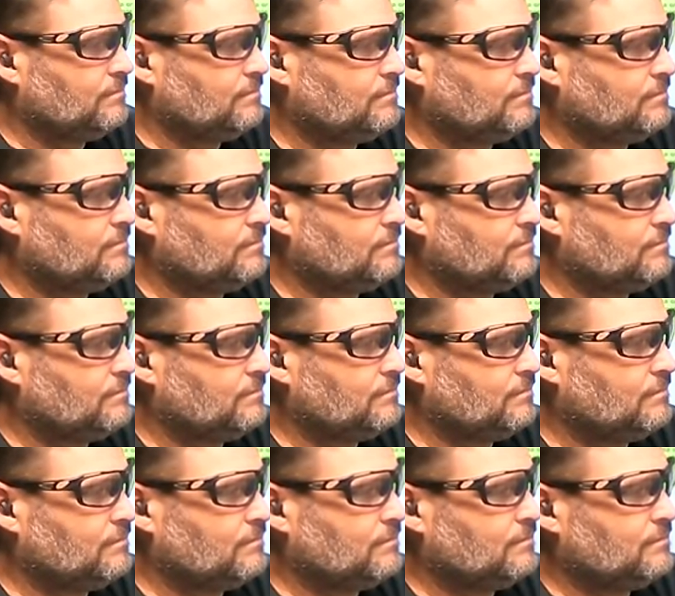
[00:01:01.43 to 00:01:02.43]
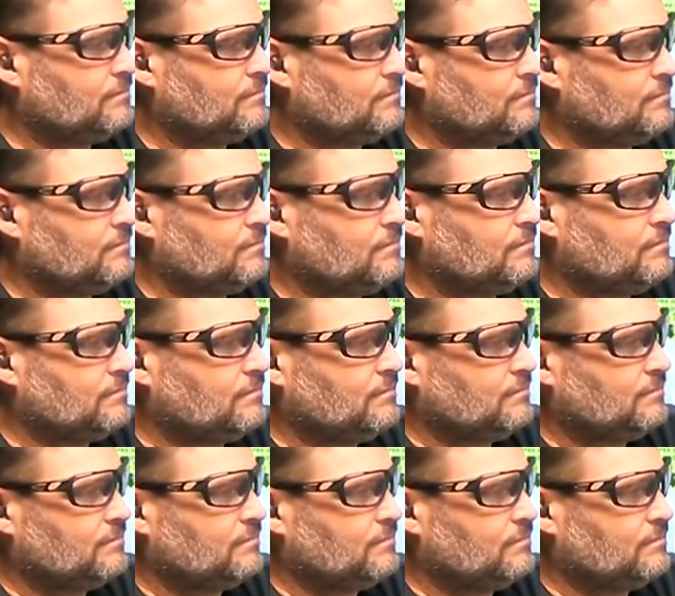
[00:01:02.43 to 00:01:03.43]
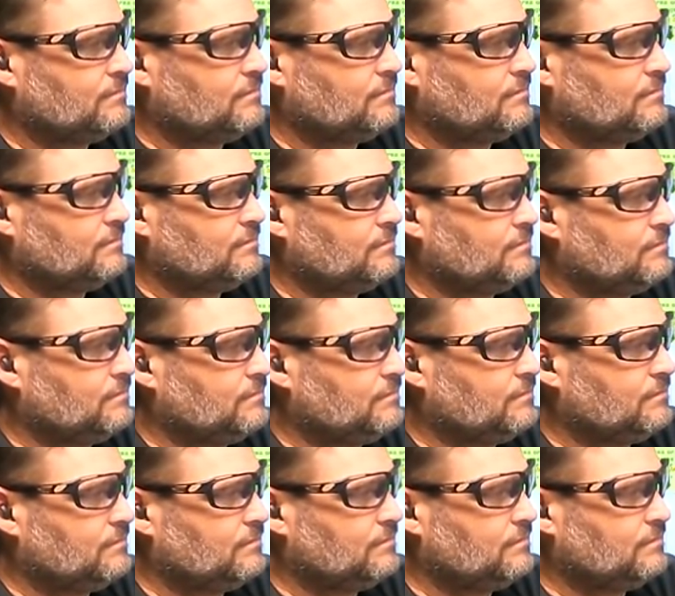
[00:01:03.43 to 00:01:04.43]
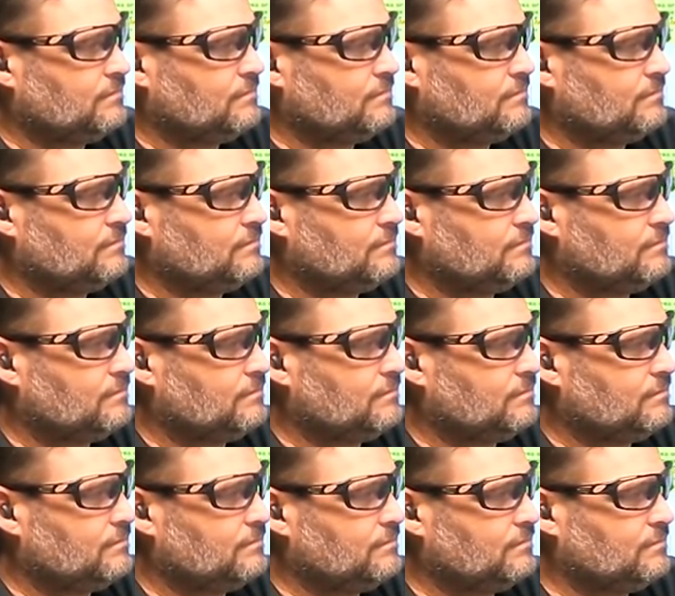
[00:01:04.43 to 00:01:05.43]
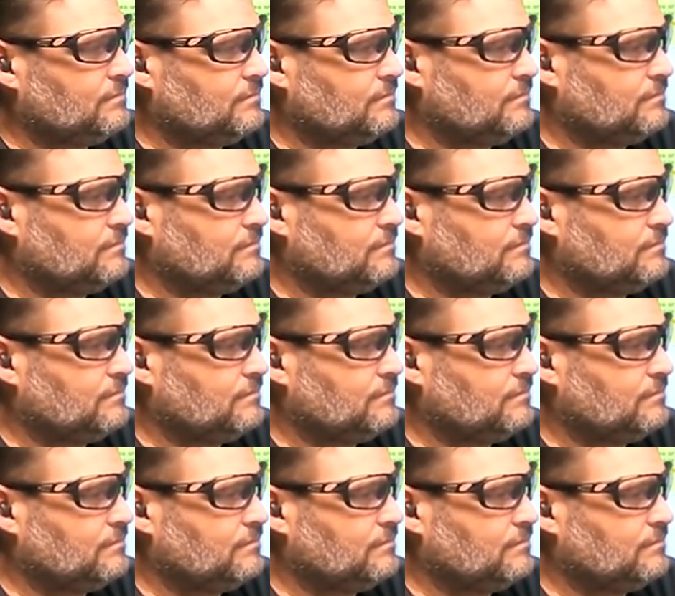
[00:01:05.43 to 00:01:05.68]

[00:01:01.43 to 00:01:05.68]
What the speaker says: (silent)